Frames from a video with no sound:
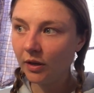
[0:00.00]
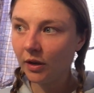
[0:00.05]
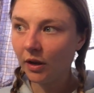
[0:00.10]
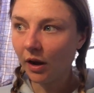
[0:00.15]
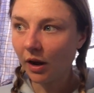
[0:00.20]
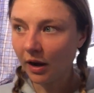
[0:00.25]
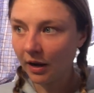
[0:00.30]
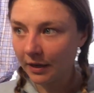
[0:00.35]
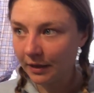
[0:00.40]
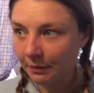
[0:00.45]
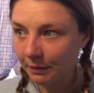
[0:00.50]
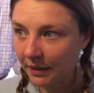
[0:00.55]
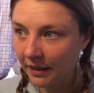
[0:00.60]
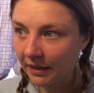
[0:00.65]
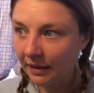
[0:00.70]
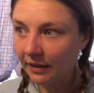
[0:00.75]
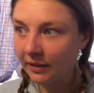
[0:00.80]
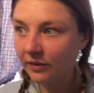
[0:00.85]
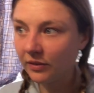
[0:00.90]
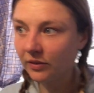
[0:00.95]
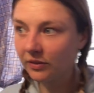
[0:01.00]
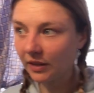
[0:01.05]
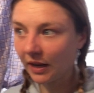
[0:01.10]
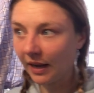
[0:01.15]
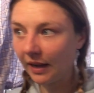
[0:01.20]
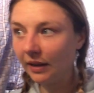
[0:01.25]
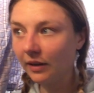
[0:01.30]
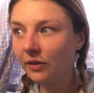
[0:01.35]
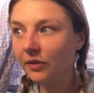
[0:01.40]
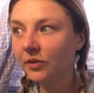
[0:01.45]
automated
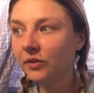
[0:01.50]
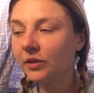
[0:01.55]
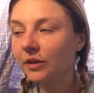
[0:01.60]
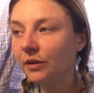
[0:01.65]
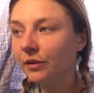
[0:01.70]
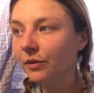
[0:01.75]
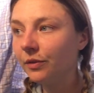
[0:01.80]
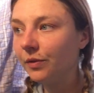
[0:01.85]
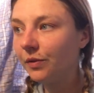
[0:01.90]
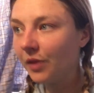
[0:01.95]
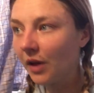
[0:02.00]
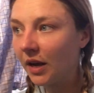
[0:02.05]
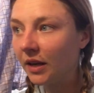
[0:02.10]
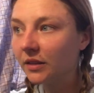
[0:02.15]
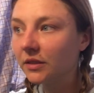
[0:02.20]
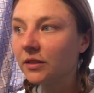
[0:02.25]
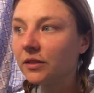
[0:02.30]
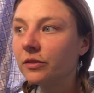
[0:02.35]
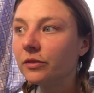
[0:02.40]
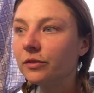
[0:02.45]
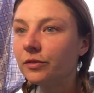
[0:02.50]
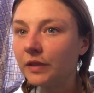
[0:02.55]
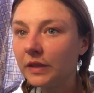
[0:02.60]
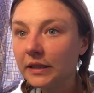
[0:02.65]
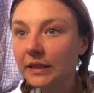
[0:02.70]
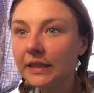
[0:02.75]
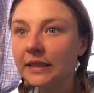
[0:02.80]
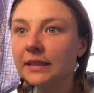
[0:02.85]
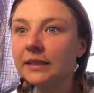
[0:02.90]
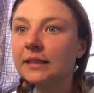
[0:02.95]
styles of thoughts,
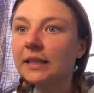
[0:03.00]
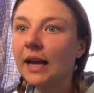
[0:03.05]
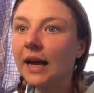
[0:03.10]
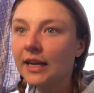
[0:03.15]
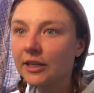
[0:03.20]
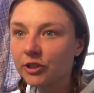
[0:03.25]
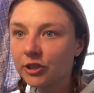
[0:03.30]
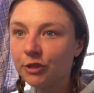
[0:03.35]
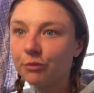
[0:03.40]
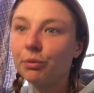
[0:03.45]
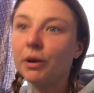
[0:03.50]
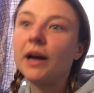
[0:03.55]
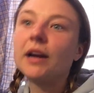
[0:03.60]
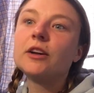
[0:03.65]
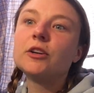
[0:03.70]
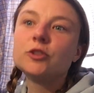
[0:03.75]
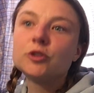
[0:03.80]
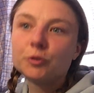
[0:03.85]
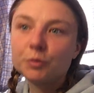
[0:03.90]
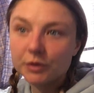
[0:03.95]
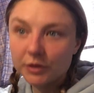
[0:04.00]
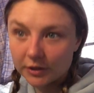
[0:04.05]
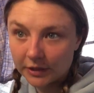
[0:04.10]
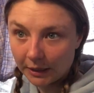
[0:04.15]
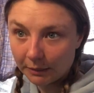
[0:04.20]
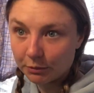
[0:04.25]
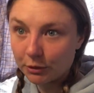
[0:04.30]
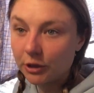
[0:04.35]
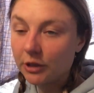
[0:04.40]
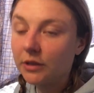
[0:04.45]
feelings, action patterns,
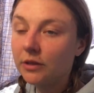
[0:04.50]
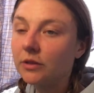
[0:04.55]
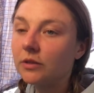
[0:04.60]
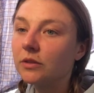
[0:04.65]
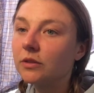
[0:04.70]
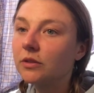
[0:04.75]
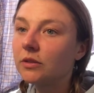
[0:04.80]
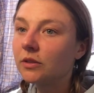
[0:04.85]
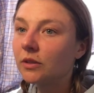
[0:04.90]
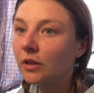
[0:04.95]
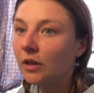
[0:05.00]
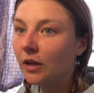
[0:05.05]
perceptions,